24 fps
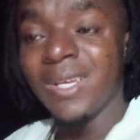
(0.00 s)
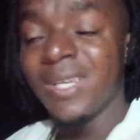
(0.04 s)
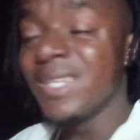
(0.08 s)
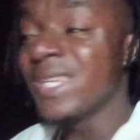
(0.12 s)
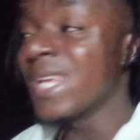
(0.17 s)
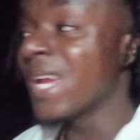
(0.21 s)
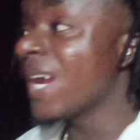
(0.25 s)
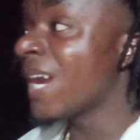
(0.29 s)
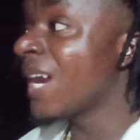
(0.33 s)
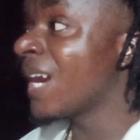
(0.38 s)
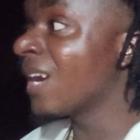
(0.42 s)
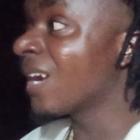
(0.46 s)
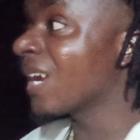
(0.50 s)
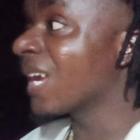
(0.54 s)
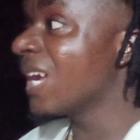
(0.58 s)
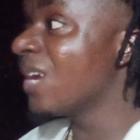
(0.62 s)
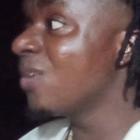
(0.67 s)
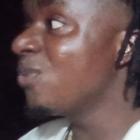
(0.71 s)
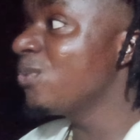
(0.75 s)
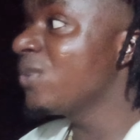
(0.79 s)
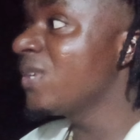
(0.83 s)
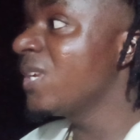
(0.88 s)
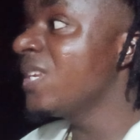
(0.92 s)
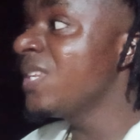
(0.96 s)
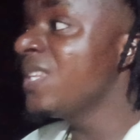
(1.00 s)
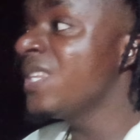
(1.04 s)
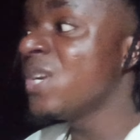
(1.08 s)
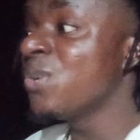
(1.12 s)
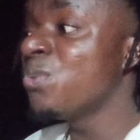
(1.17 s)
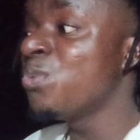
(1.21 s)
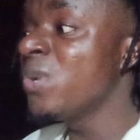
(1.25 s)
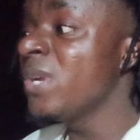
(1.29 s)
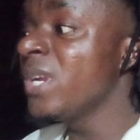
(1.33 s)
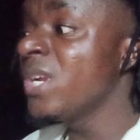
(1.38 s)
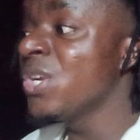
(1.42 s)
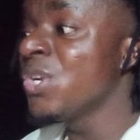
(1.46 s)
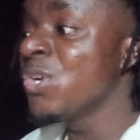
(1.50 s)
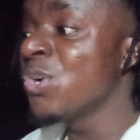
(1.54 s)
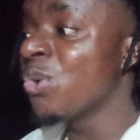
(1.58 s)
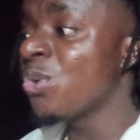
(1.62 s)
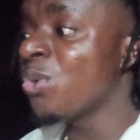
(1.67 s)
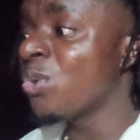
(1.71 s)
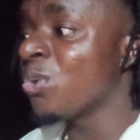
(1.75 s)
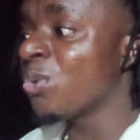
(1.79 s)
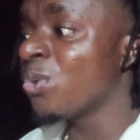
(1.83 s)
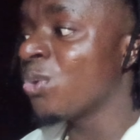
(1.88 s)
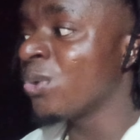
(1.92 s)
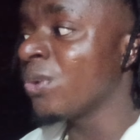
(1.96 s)
They are counting the way
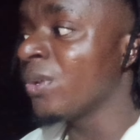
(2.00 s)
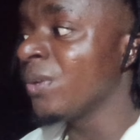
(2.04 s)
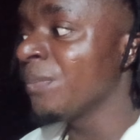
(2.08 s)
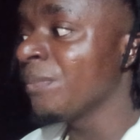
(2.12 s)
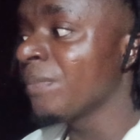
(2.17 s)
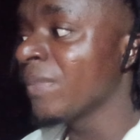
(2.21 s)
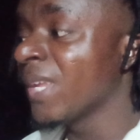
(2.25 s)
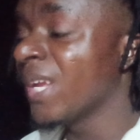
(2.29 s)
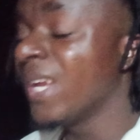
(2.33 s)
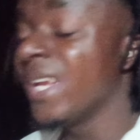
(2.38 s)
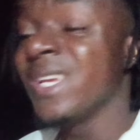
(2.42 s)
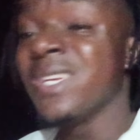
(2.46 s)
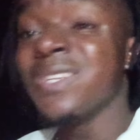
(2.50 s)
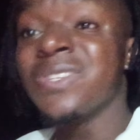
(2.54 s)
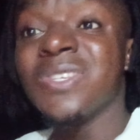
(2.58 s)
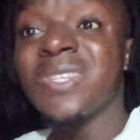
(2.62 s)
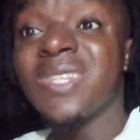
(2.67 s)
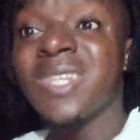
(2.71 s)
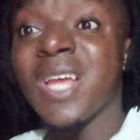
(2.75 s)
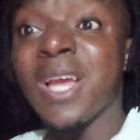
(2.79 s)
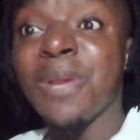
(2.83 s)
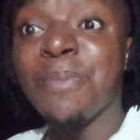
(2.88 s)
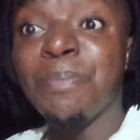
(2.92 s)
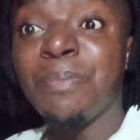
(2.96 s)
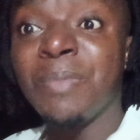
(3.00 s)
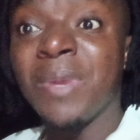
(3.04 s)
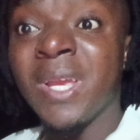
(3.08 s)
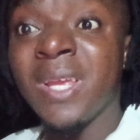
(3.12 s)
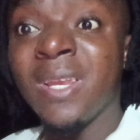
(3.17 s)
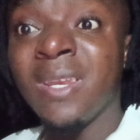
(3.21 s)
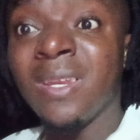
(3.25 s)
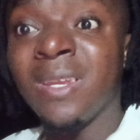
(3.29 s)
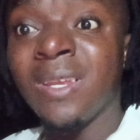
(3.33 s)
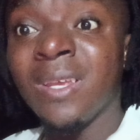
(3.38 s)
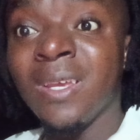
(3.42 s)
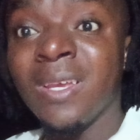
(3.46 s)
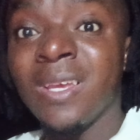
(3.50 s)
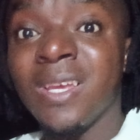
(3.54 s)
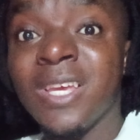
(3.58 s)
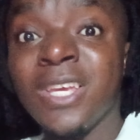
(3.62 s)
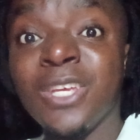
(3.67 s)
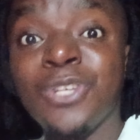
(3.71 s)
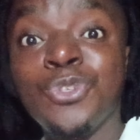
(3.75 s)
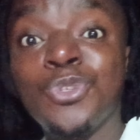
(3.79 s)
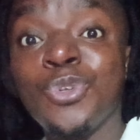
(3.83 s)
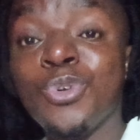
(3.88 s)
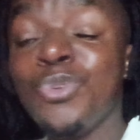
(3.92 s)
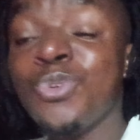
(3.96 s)
God is stepping
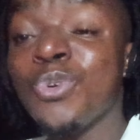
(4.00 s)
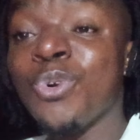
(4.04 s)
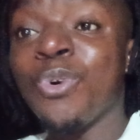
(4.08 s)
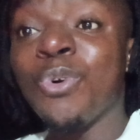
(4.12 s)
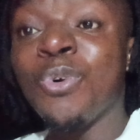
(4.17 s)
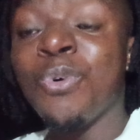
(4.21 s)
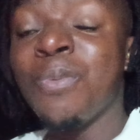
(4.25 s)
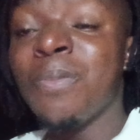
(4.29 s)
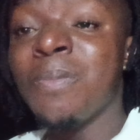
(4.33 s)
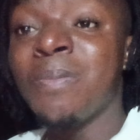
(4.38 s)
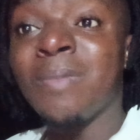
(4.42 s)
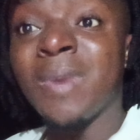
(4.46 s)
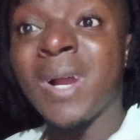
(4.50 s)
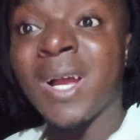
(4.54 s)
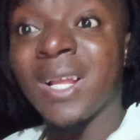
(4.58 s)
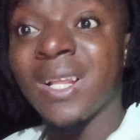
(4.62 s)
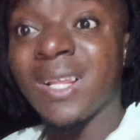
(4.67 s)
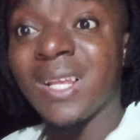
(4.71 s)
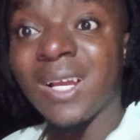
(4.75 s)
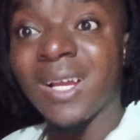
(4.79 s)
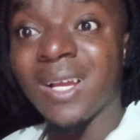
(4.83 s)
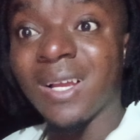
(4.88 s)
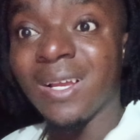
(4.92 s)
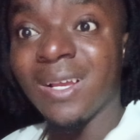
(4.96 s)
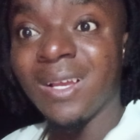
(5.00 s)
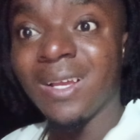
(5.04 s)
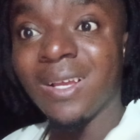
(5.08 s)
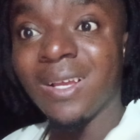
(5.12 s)
into your own matter.